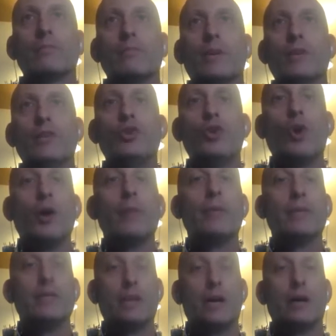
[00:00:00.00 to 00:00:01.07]

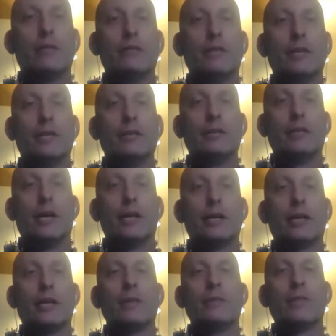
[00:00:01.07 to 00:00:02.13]
enjoyment of, and
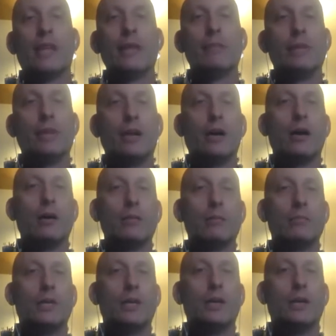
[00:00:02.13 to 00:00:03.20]
can then
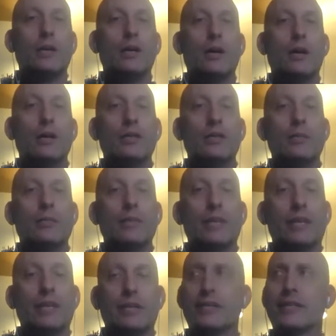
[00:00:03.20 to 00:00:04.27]
become
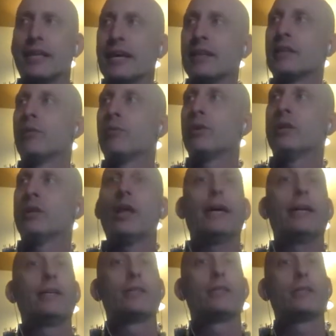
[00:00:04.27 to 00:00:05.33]
something, the thing that we
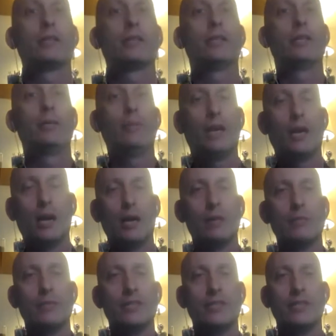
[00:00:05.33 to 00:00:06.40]
liked suddenly
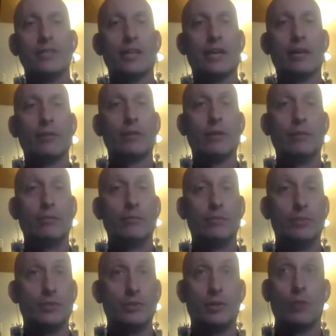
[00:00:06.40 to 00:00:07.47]
becomes the thing we
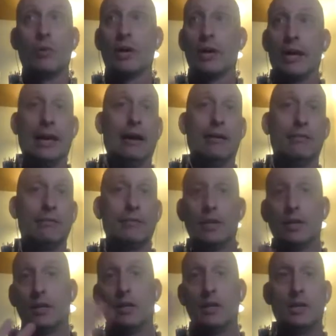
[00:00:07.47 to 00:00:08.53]
just don't want to have
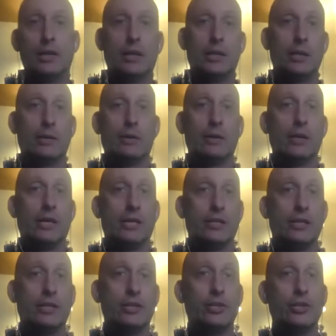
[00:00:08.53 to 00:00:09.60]

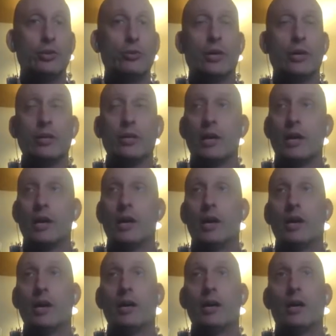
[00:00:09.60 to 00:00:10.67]
anything to do with.
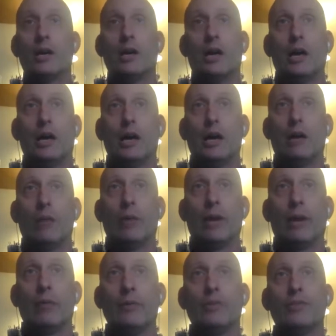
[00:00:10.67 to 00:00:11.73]
When
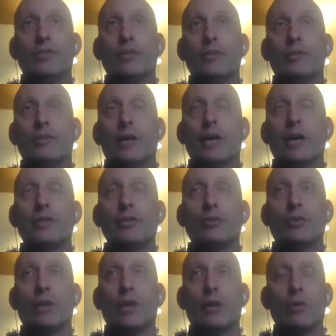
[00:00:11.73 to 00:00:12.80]
I was in high
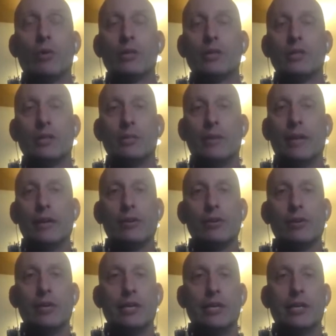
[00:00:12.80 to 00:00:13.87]
school, I worked at a
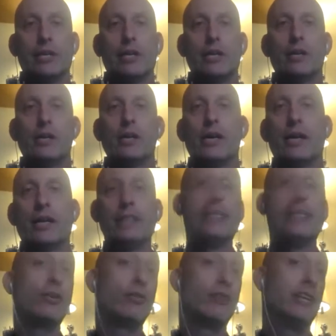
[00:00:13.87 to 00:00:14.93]
bakery and I
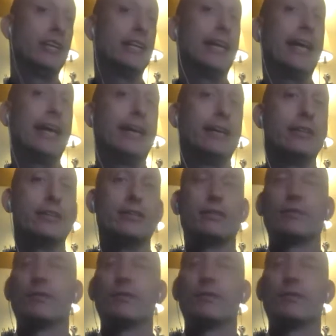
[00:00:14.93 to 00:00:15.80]
decorated cakes.